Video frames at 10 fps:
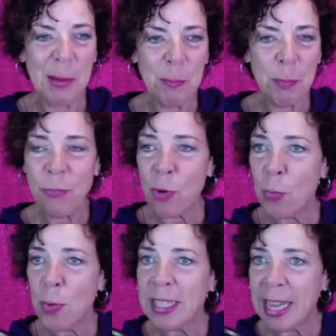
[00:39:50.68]
Before
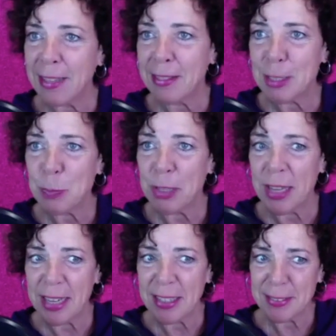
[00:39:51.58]
we land this
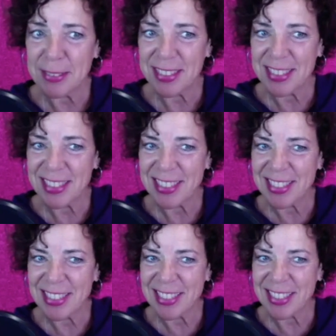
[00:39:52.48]
plane,
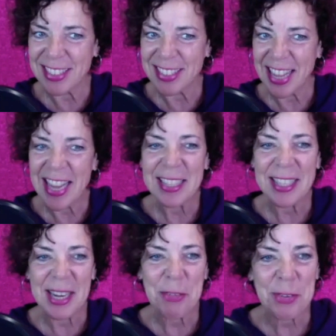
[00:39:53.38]
I'd
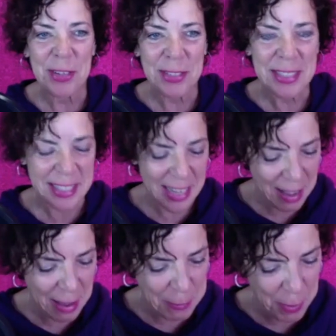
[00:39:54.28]
like for you to
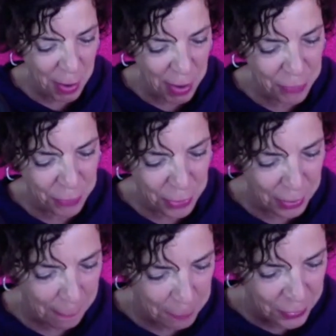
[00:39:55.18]

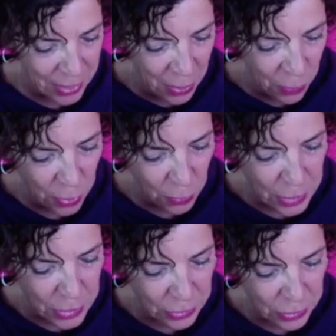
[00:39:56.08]
offer, what
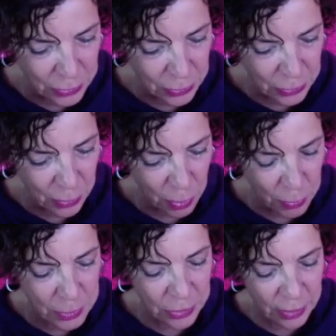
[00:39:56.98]
would you
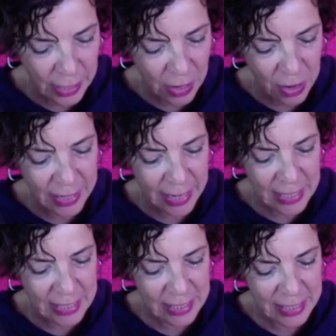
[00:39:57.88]
like our
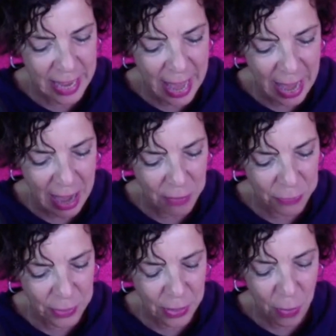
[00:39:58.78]
guests to have?
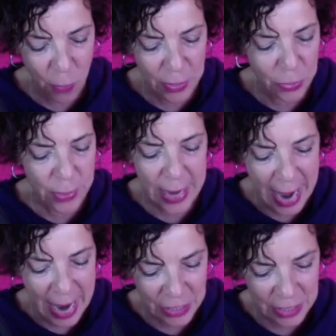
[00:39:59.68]
What 3
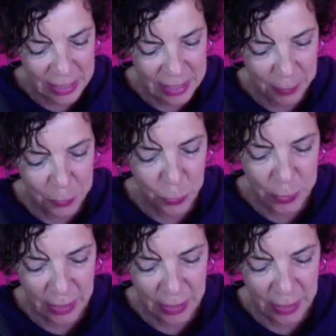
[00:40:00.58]
action steps would you